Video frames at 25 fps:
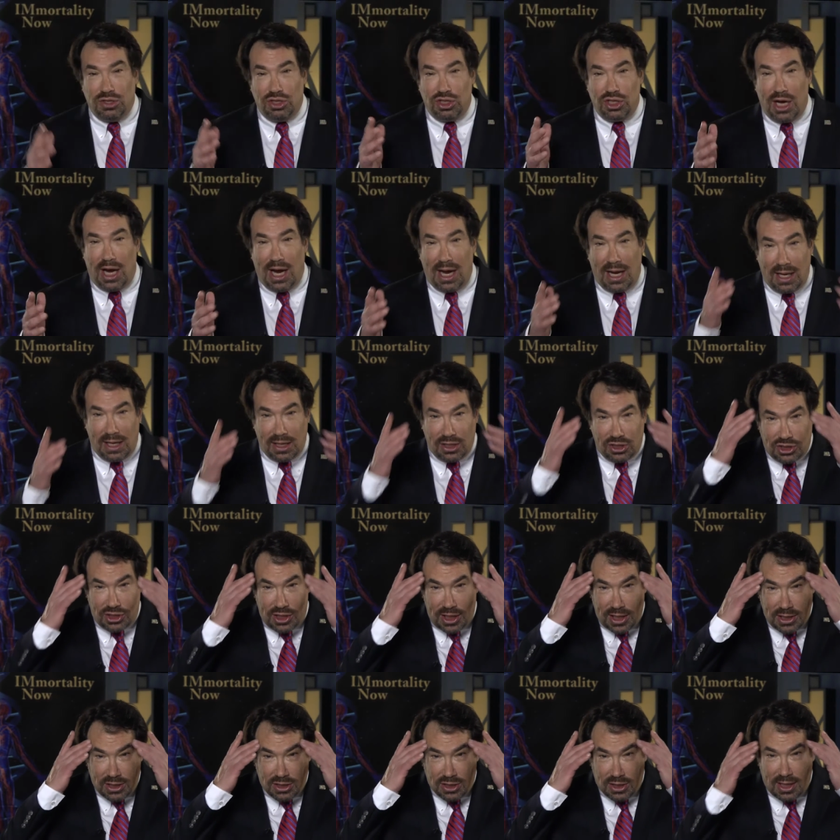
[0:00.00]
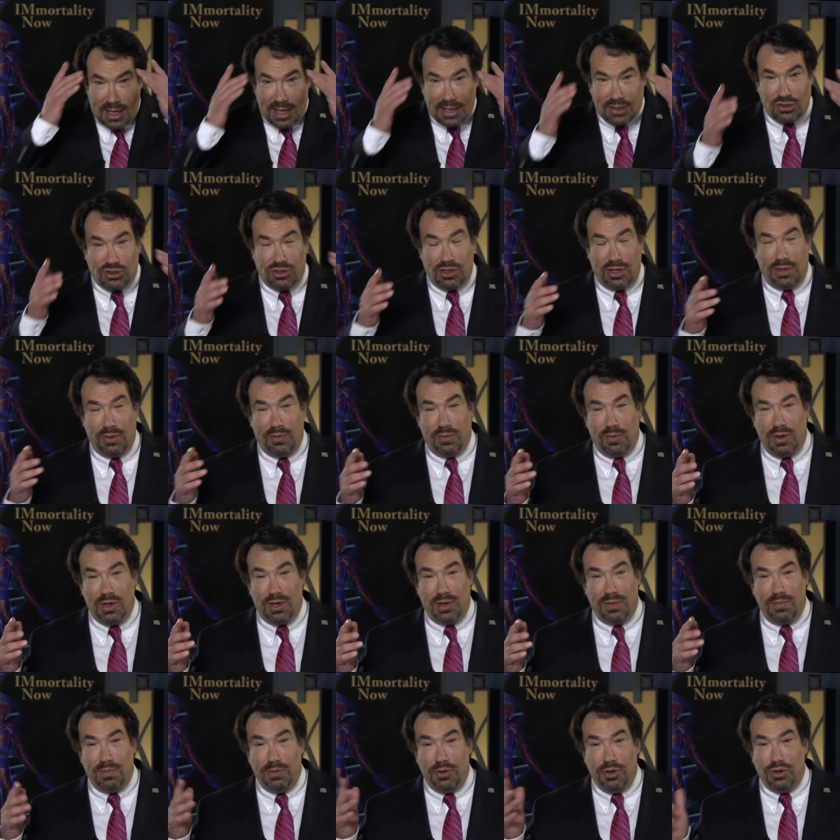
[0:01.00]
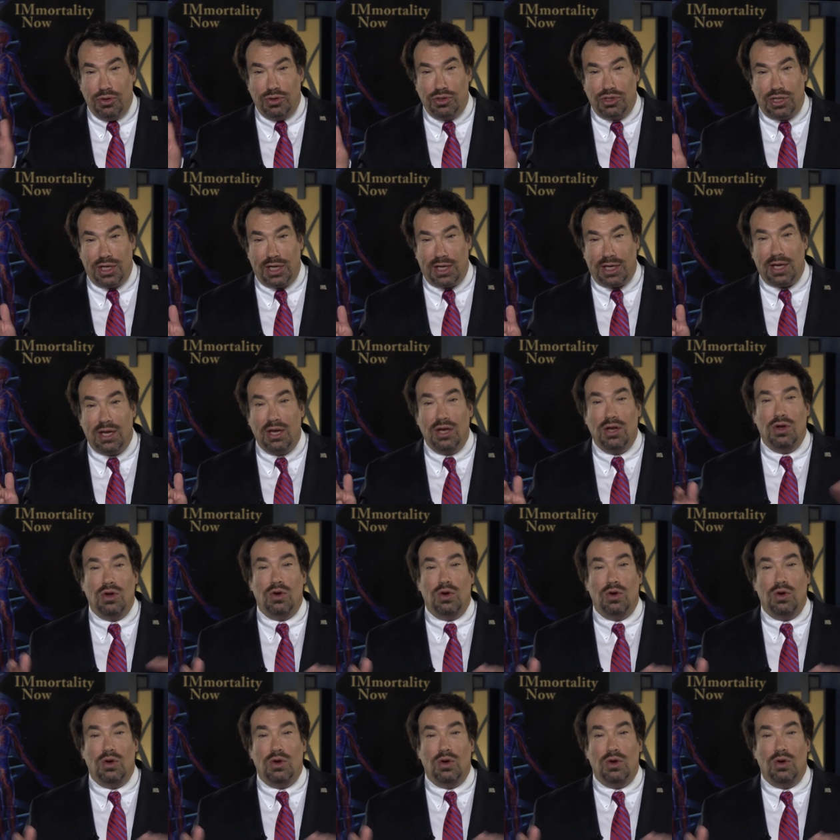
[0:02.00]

challenged intellectually with music